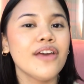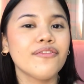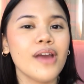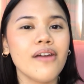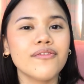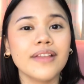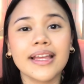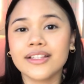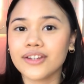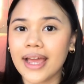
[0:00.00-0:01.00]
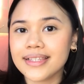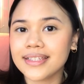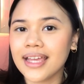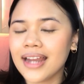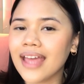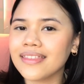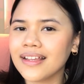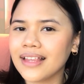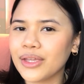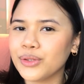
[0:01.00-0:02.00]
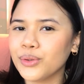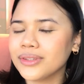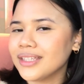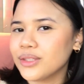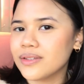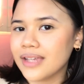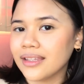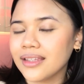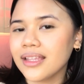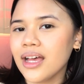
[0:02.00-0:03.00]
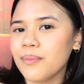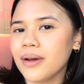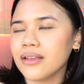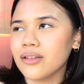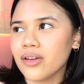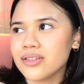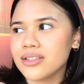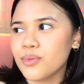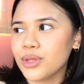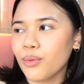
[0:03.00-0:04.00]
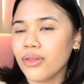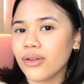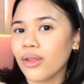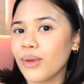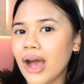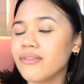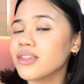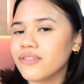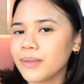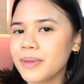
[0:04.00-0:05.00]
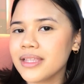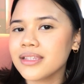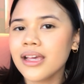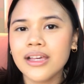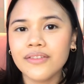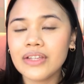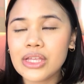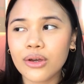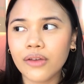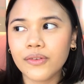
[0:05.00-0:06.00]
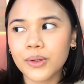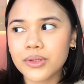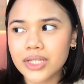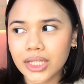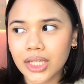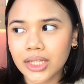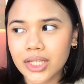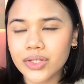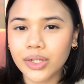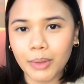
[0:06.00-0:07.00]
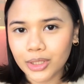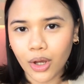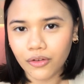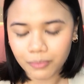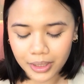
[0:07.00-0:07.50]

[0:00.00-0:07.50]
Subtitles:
If you have like dry skin, I think like you don't need to set it na, but honestly, with the weather that we have in the Philippines, feeling ko if you don't set it, it's gonna melt off.